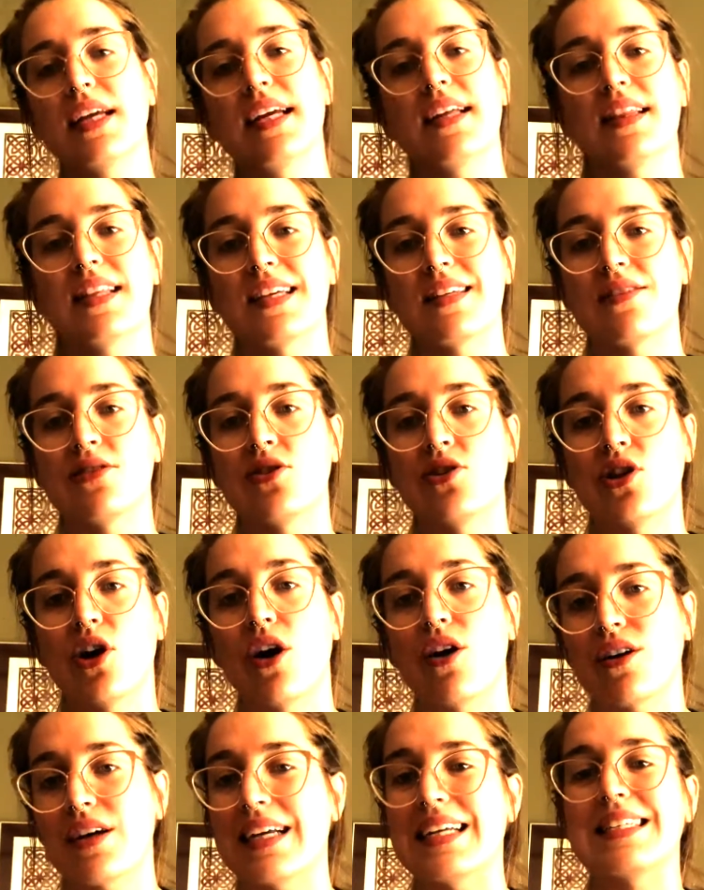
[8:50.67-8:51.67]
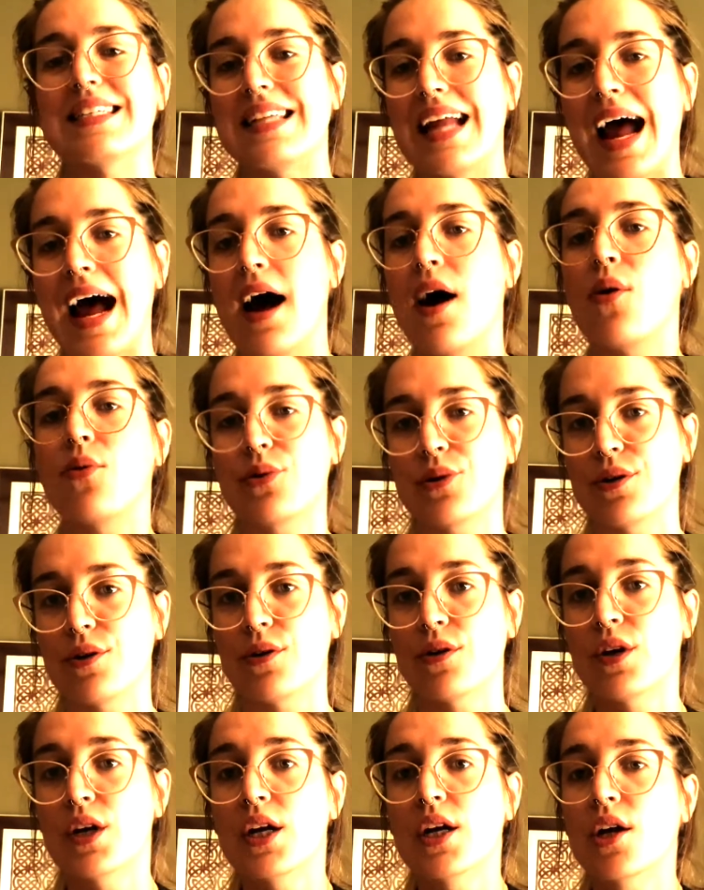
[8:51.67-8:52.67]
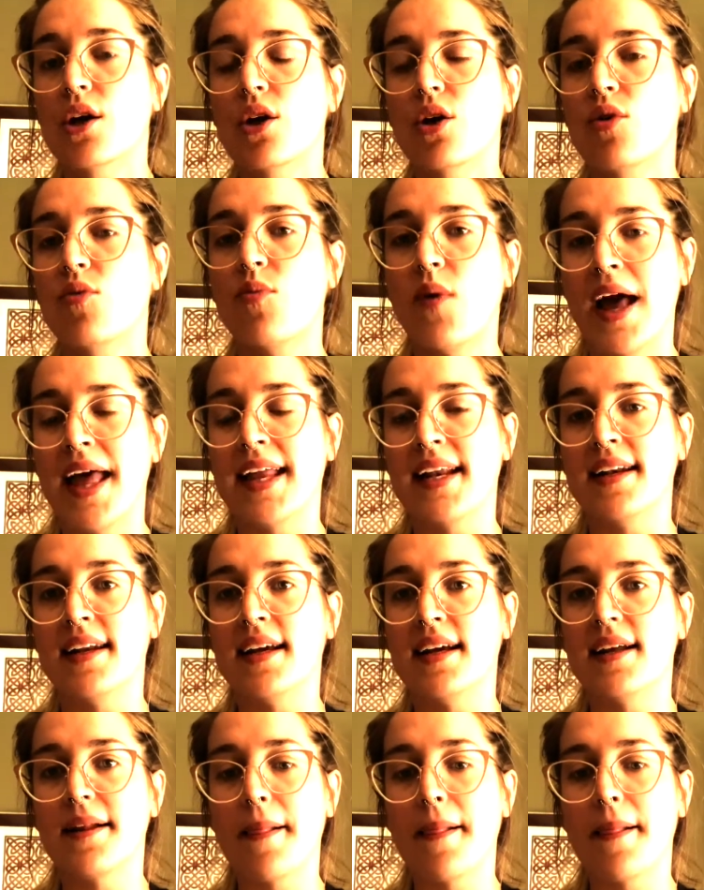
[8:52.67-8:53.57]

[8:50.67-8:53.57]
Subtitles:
in this darkest hour when